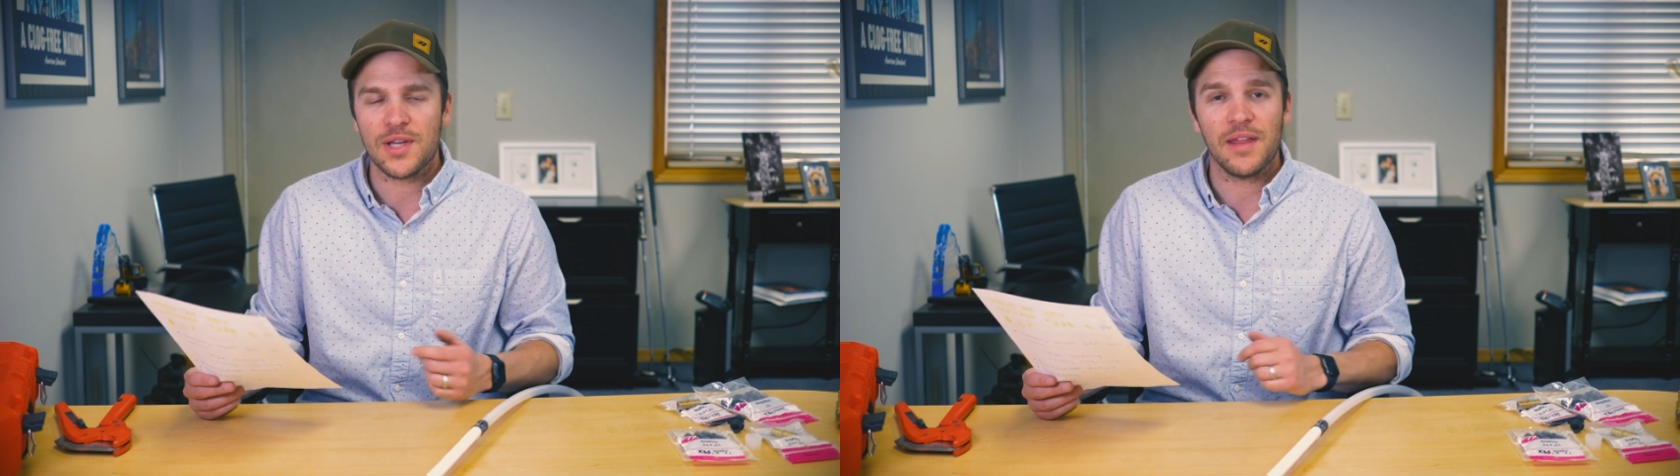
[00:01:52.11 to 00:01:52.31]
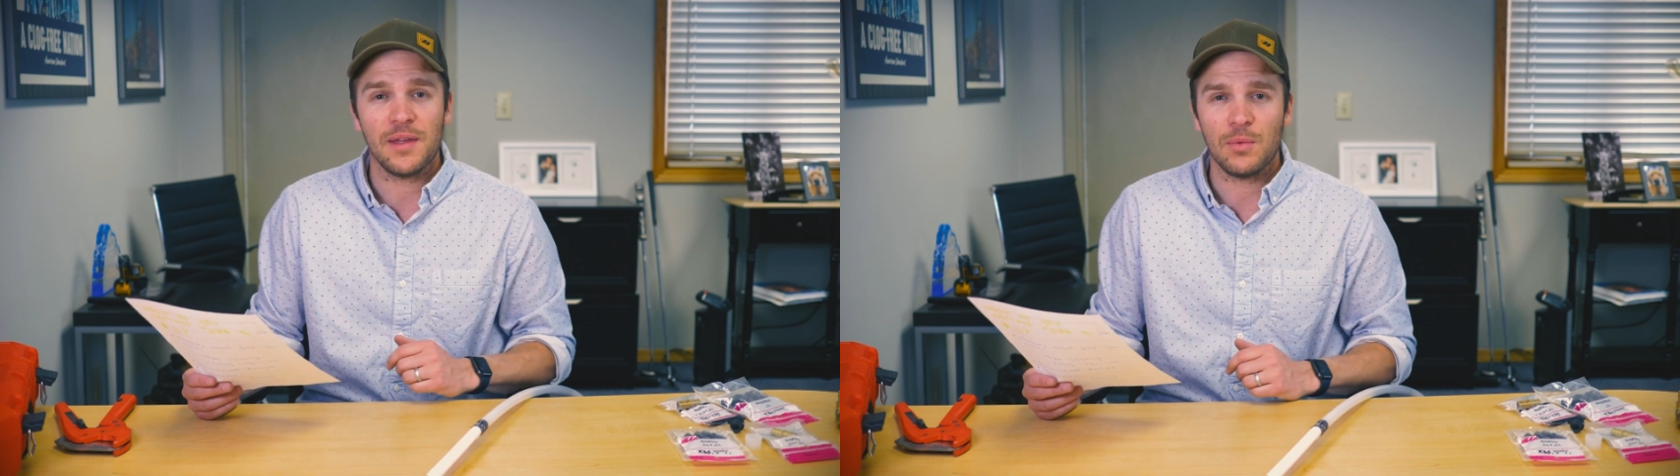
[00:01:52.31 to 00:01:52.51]
and
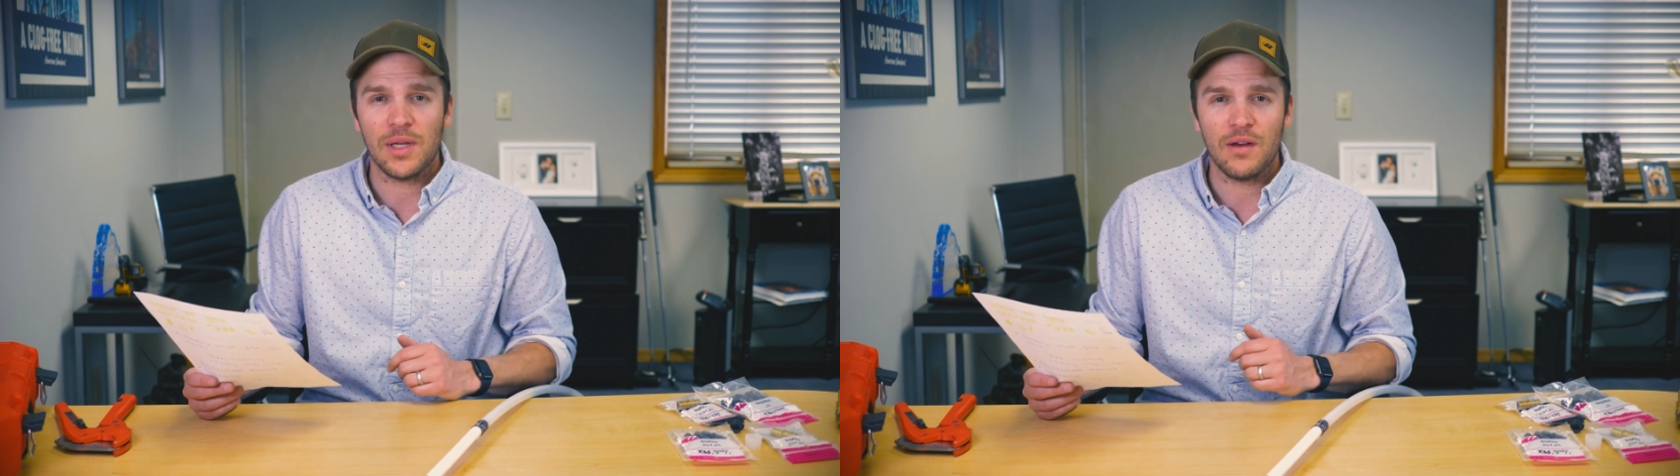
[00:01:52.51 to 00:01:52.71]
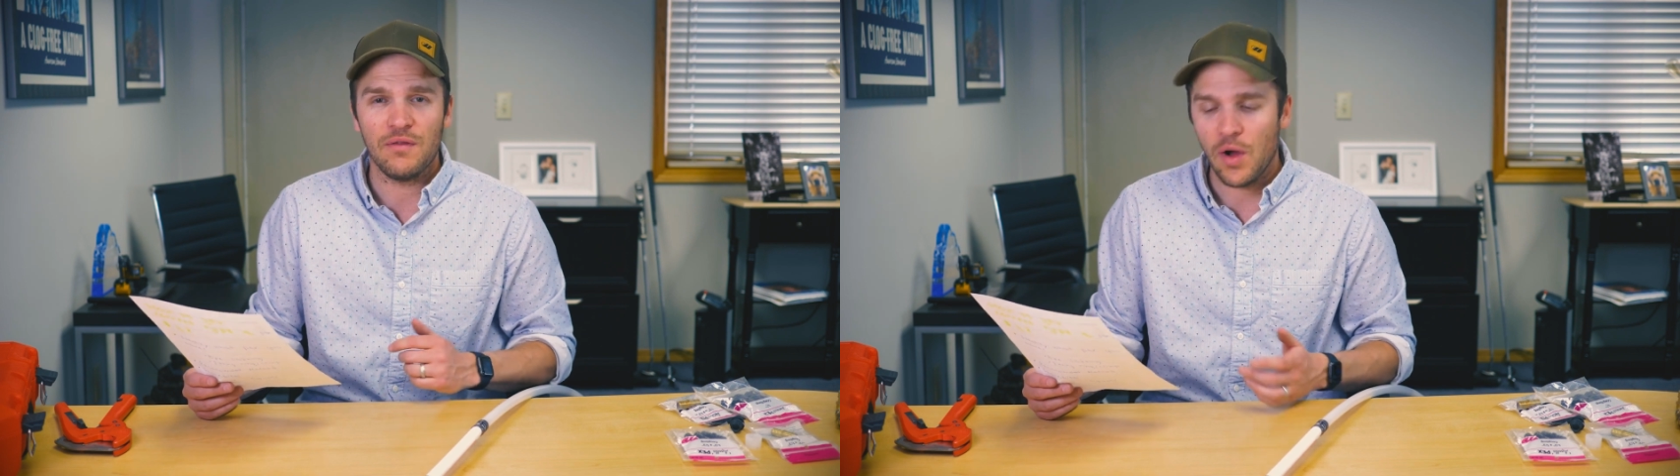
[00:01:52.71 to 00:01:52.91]
I think we
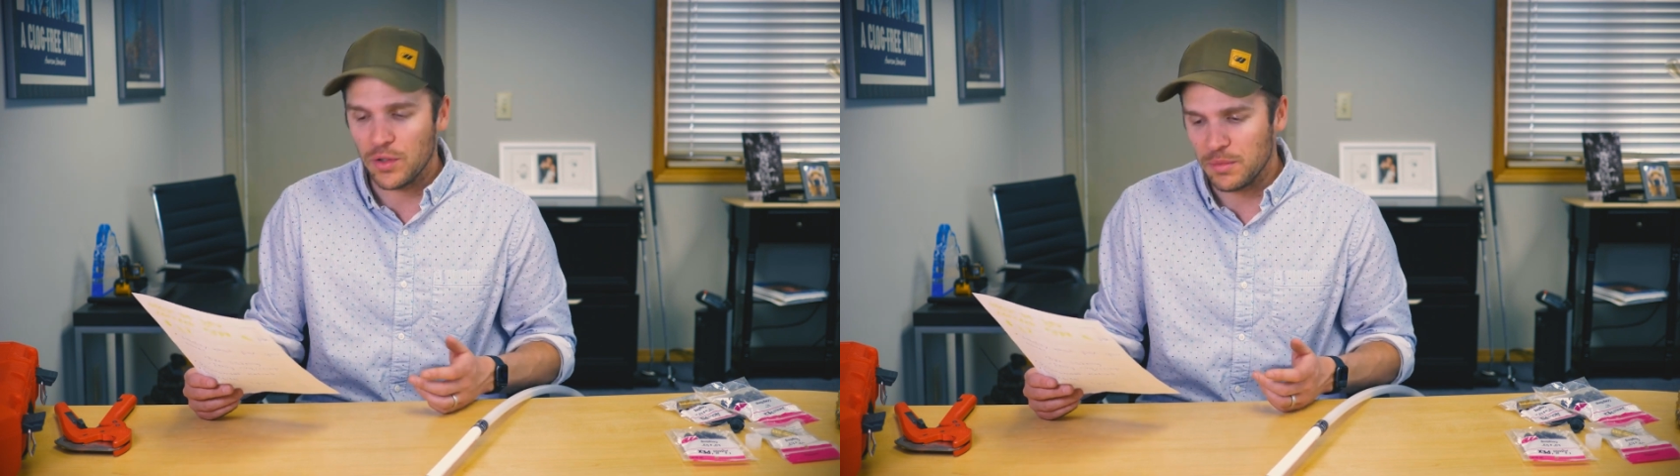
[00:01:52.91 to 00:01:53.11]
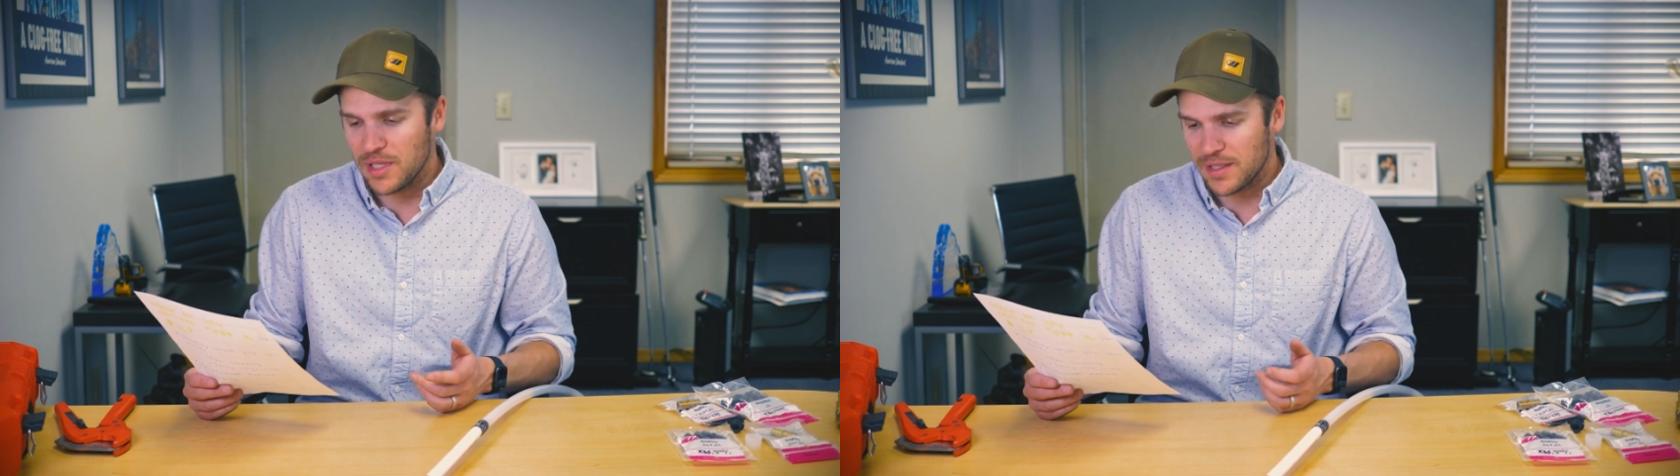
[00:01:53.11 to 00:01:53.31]
get a
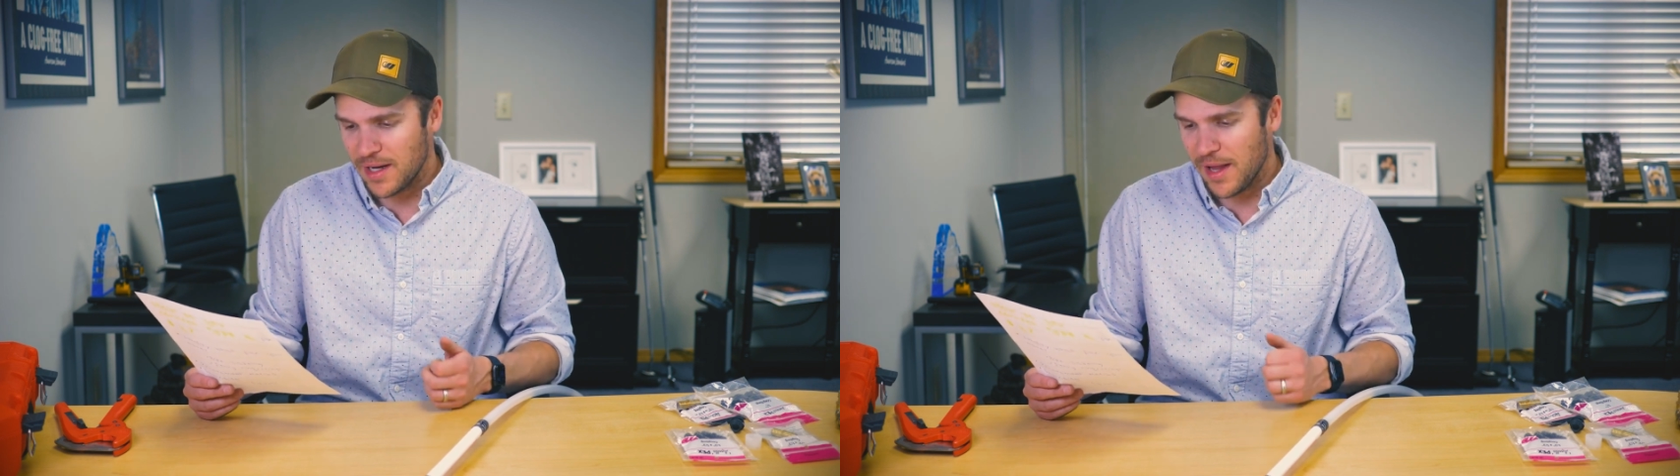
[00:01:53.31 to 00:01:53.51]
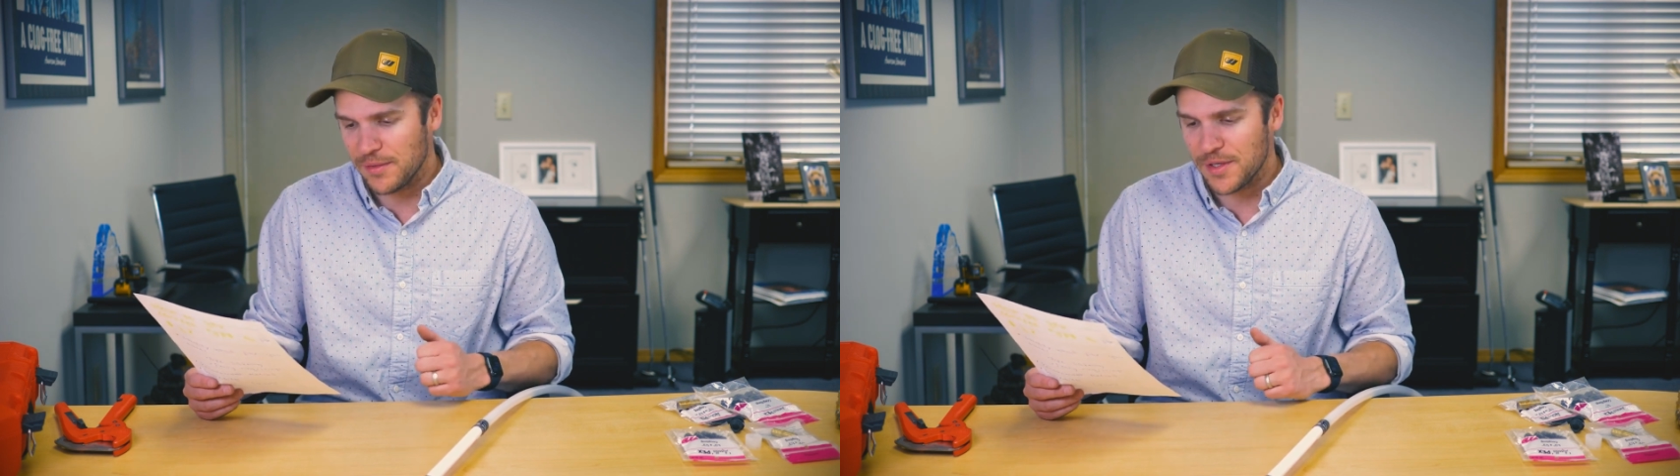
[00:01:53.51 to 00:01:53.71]
volume discount,